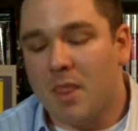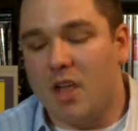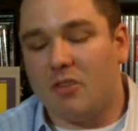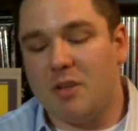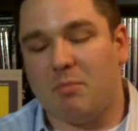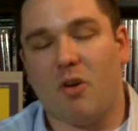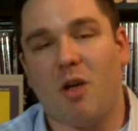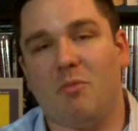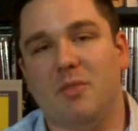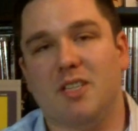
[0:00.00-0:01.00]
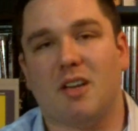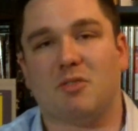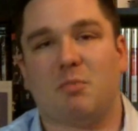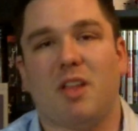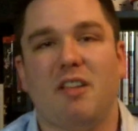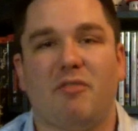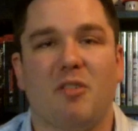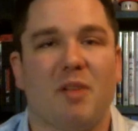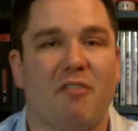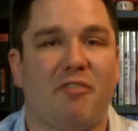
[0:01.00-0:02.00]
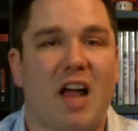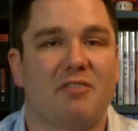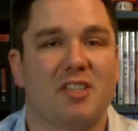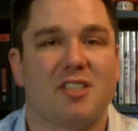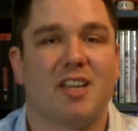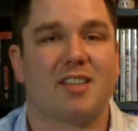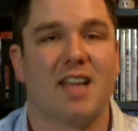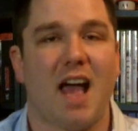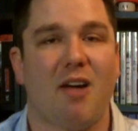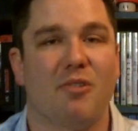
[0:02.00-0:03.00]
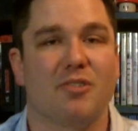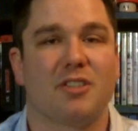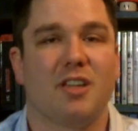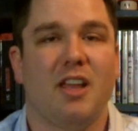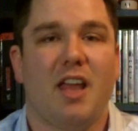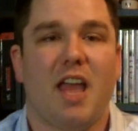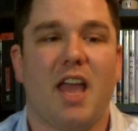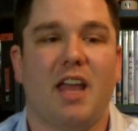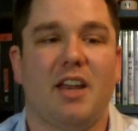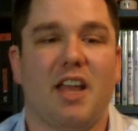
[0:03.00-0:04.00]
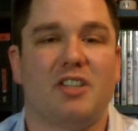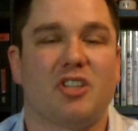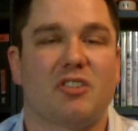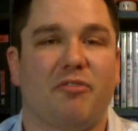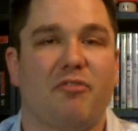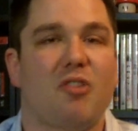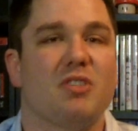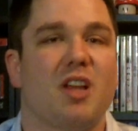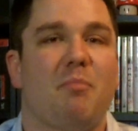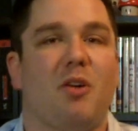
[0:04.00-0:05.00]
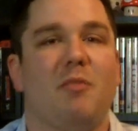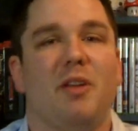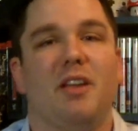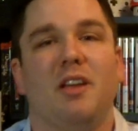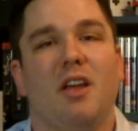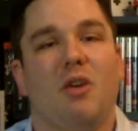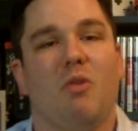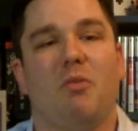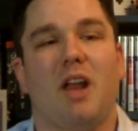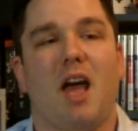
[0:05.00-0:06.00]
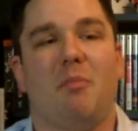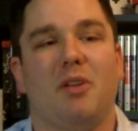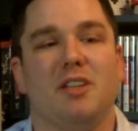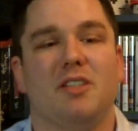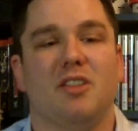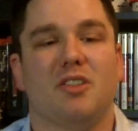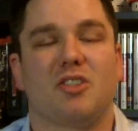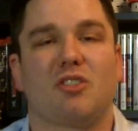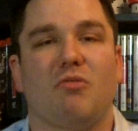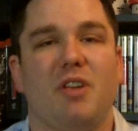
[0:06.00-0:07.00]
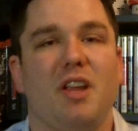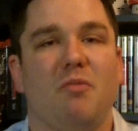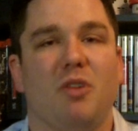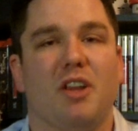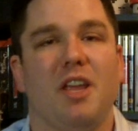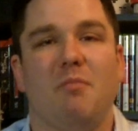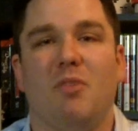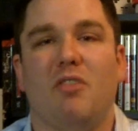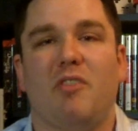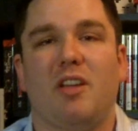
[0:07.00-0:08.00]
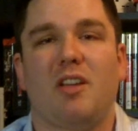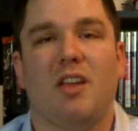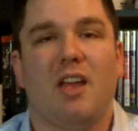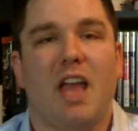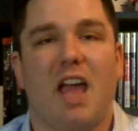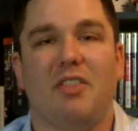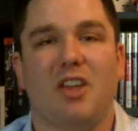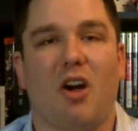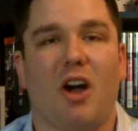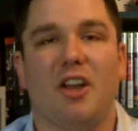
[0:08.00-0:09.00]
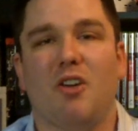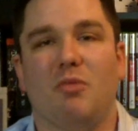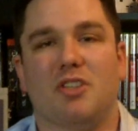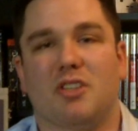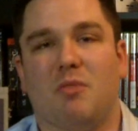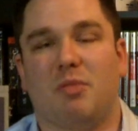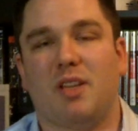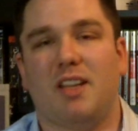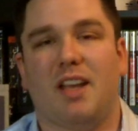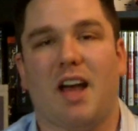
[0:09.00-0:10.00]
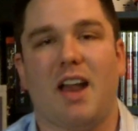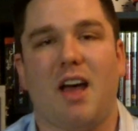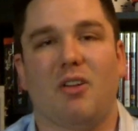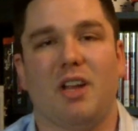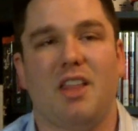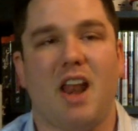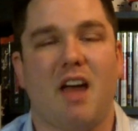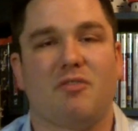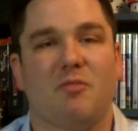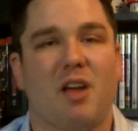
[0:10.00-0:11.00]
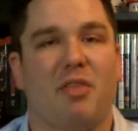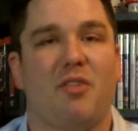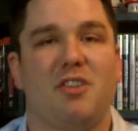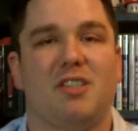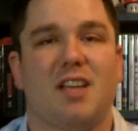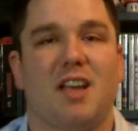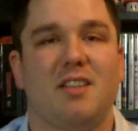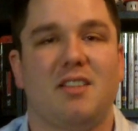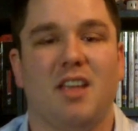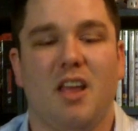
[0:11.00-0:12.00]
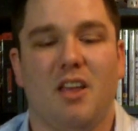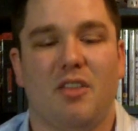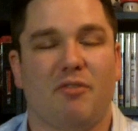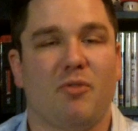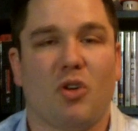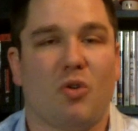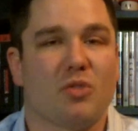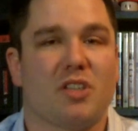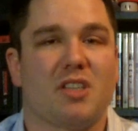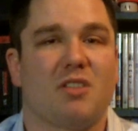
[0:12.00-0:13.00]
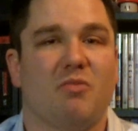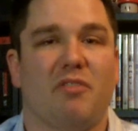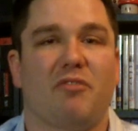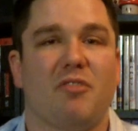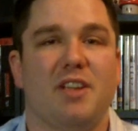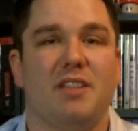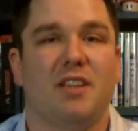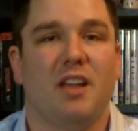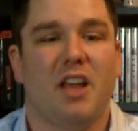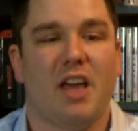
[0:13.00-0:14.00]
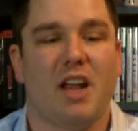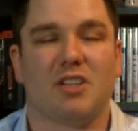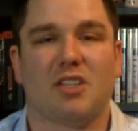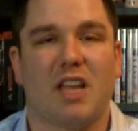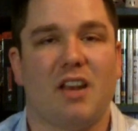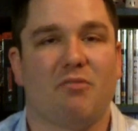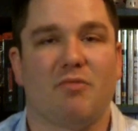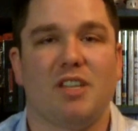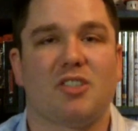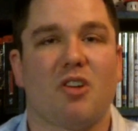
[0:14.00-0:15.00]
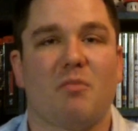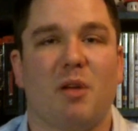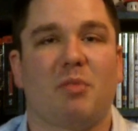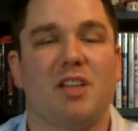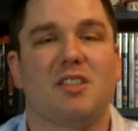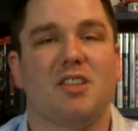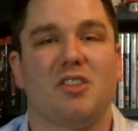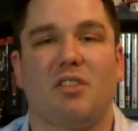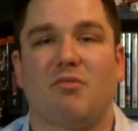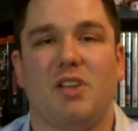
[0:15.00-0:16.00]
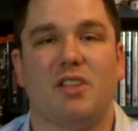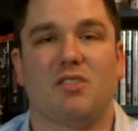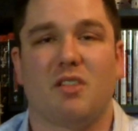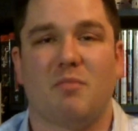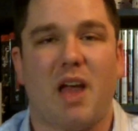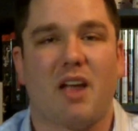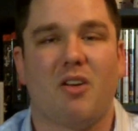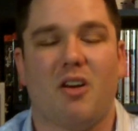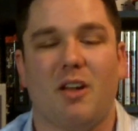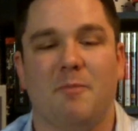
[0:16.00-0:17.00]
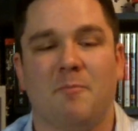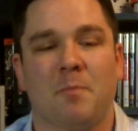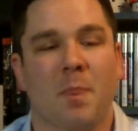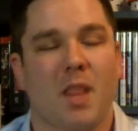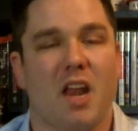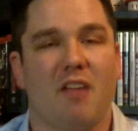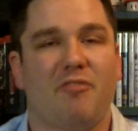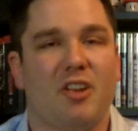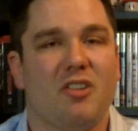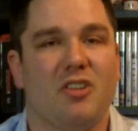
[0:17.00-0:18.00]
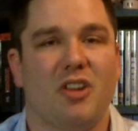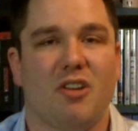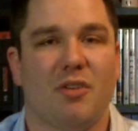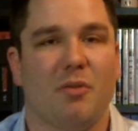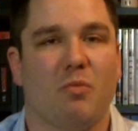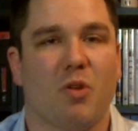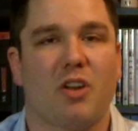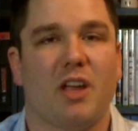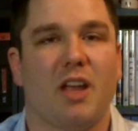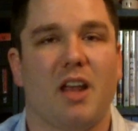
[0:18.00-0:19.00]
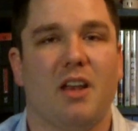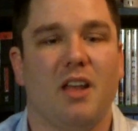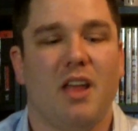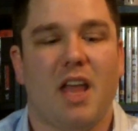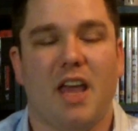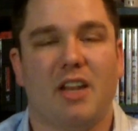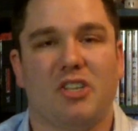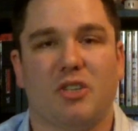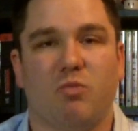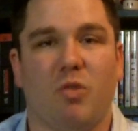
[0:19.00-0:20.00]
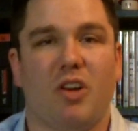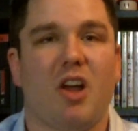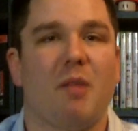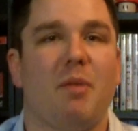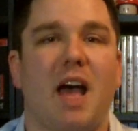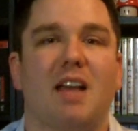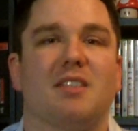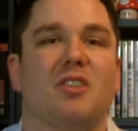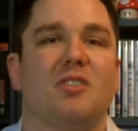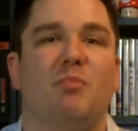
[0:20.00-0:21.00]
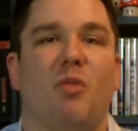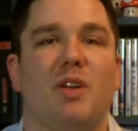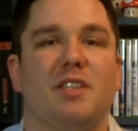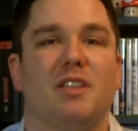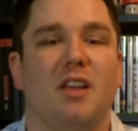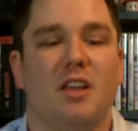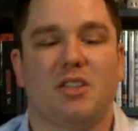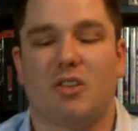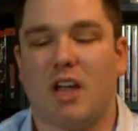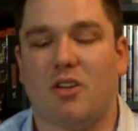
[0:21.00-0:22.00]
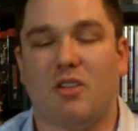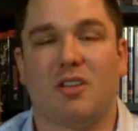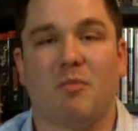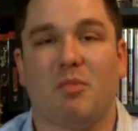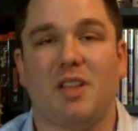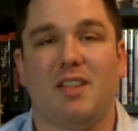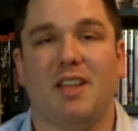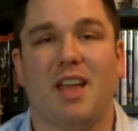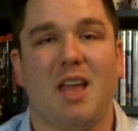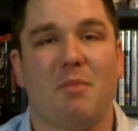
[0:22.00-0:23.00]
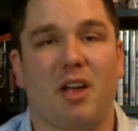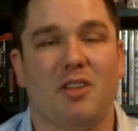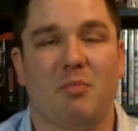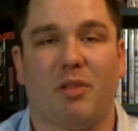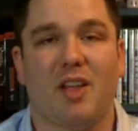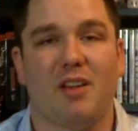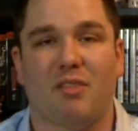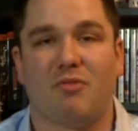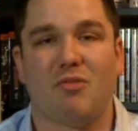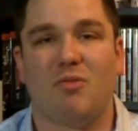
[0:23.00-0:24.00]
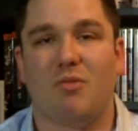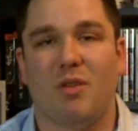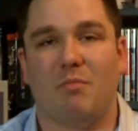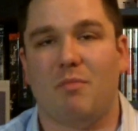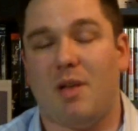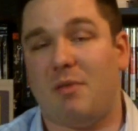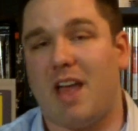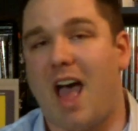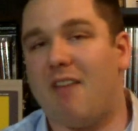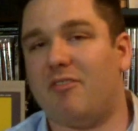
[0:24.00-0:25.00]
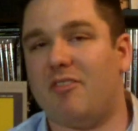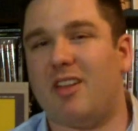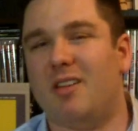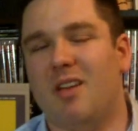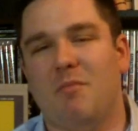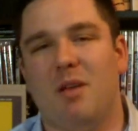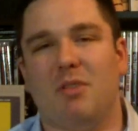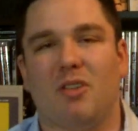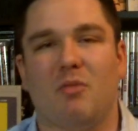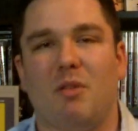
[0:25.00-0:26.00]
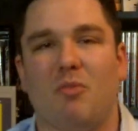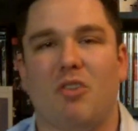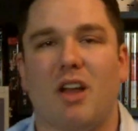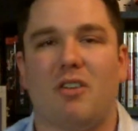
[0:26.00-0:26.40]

The only problem is I was playing for about five to six hours and it just froze up on me. What would happen is the screen would keep moving and the audio would just completely cut out and then after about 30 seconds the, the whole system would freeze and I just had to restart my PlayStation 3 and turn it back on and I figured you know it would work again and it just would not pass those points so I couldn't complete the game. I only played through maybe half of it, maybe a little bit more.